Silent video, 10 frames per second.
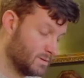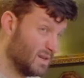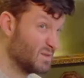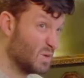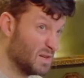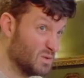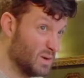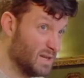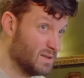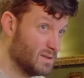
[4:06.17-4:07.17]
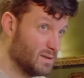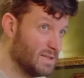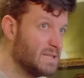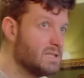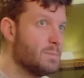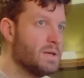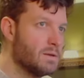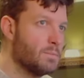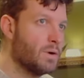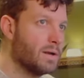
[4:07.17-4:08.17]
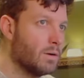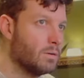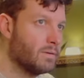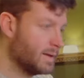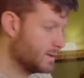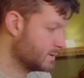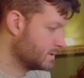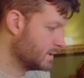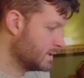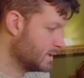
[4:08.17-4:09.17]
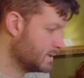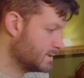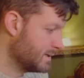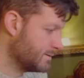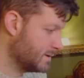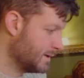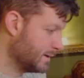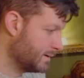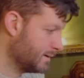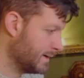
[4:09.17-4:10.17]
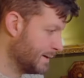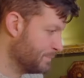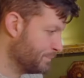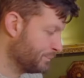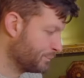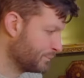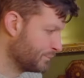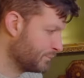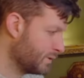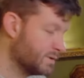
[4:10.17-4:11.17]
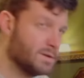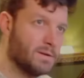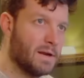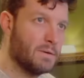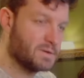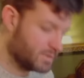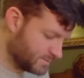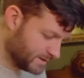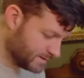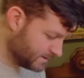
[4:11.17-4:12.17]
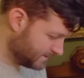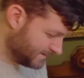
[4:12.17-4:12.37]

sounds quite sweet. This is the bit that Murray Gold thinks sounds like Do They Know It's Christmas?